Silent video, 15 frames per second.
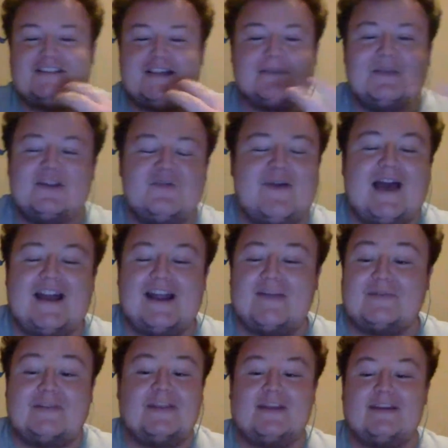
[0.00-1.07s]
I mean, you've had
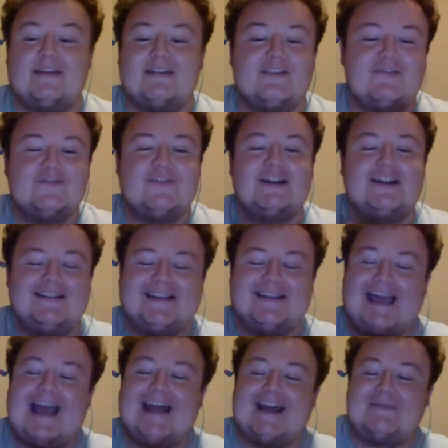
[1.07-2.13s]
everything. You've literally
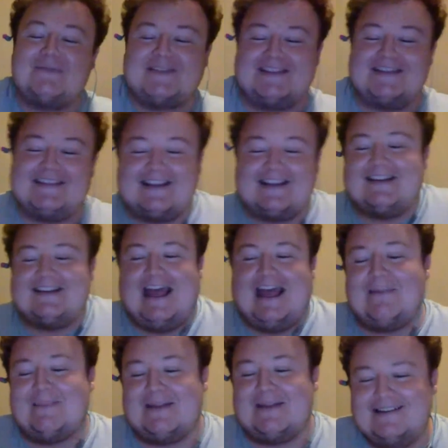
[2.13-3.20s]
had everything that could
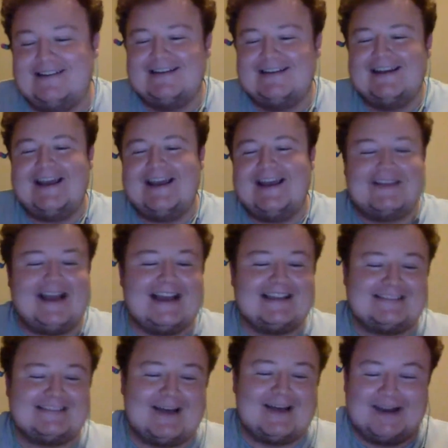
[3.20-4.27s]
happen. And the guy's
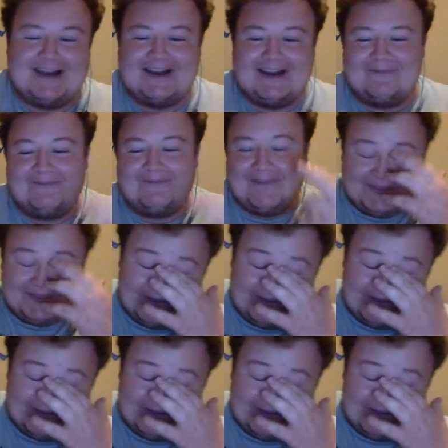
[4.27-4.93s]
nominated a fifth.